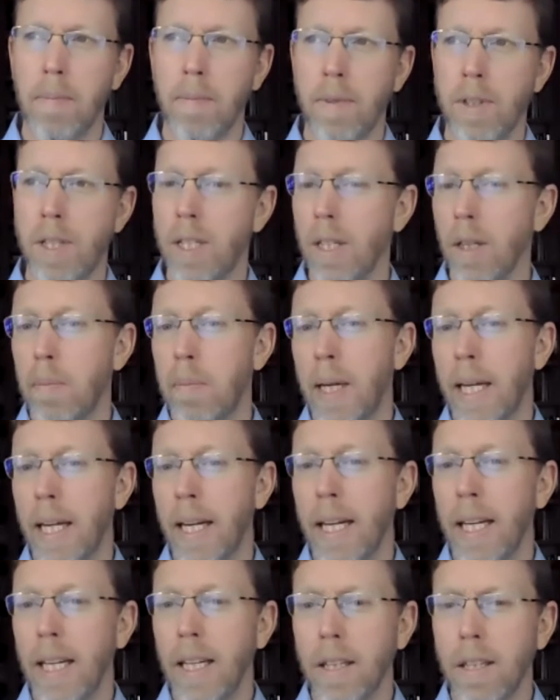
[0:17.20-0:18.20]
still
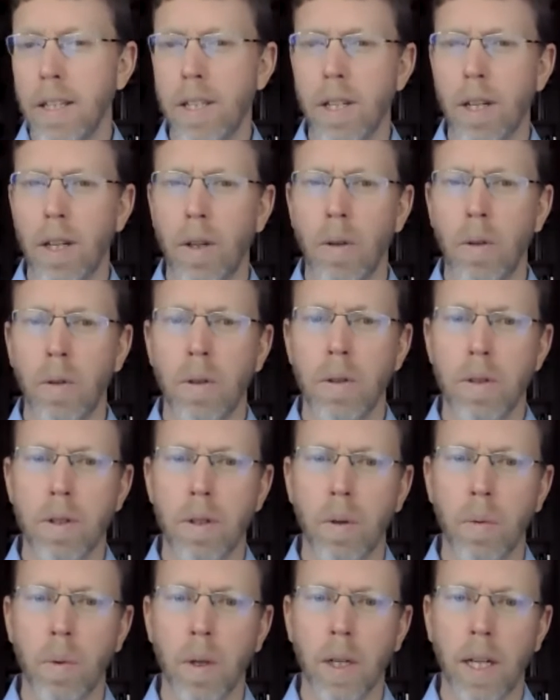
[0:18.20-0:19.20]
pending, so
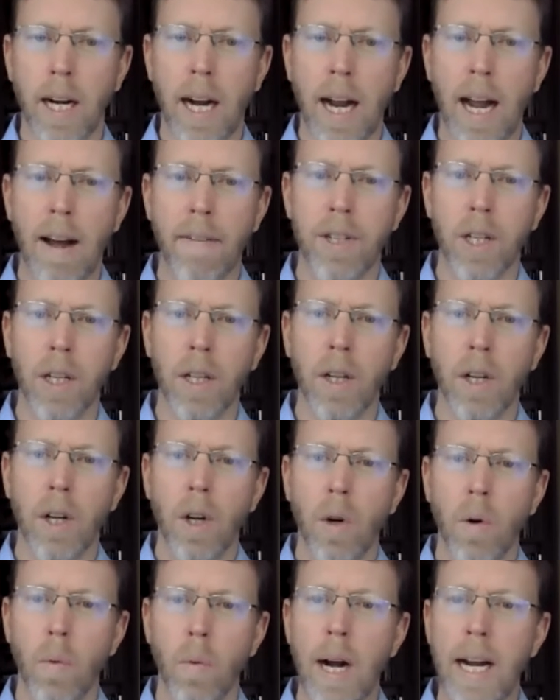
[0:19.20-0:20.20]
we're going to have to
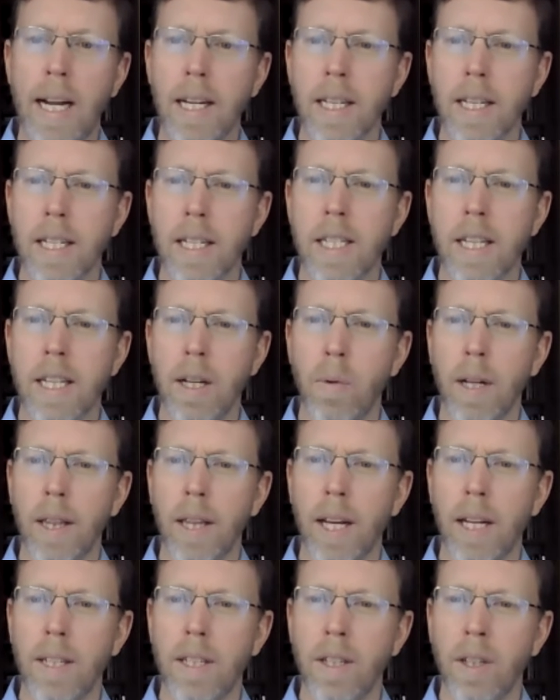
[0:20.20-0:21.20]
wait and see what
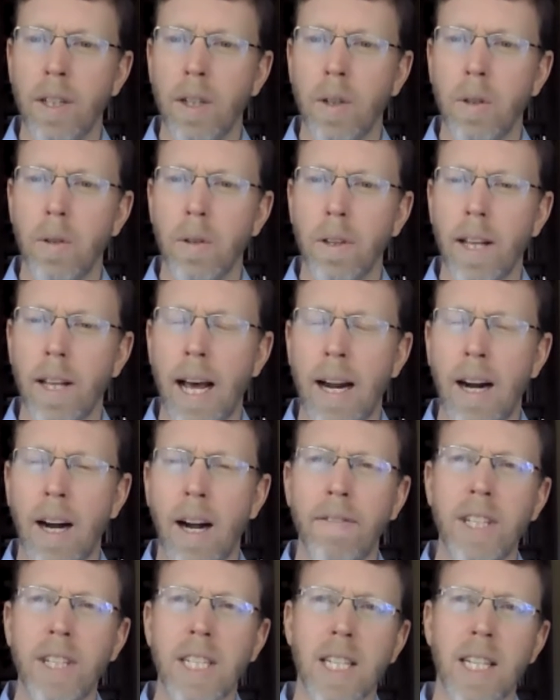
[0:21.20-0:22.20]
they do. That
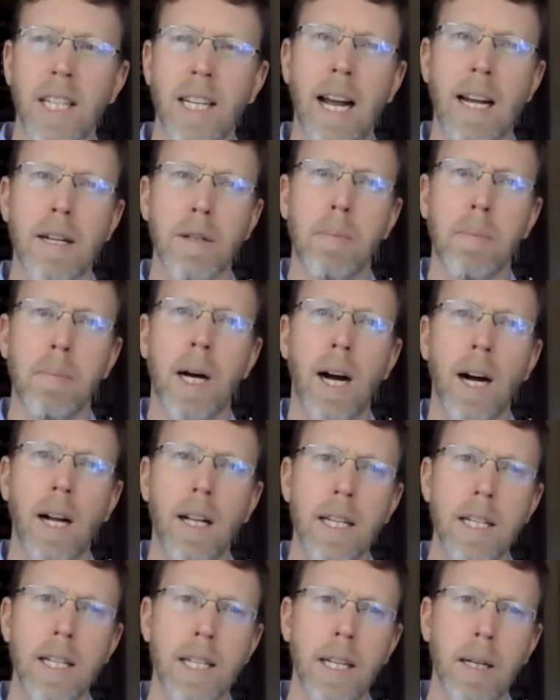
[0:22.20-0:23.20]
obviously has
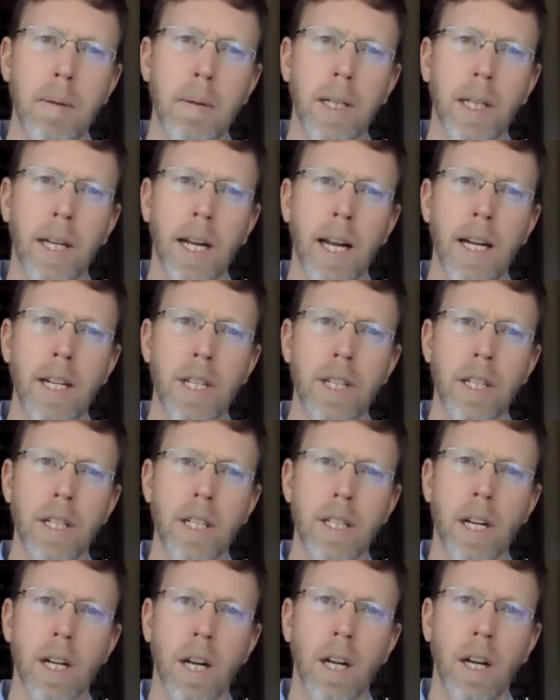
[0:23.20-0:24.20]
policy
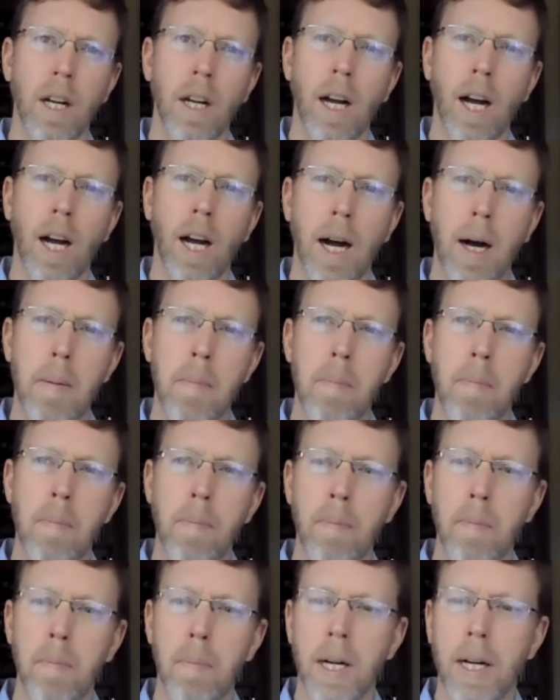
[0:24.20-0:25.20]
implications,
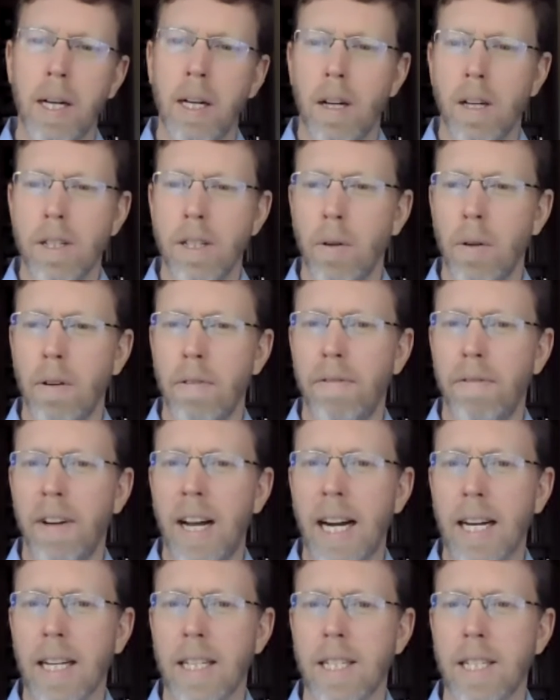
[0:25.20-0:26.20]
but it also
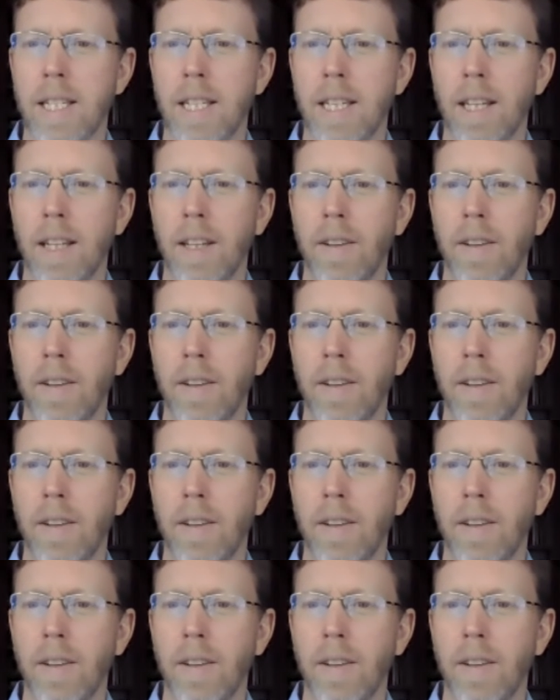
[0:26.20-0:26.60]
affects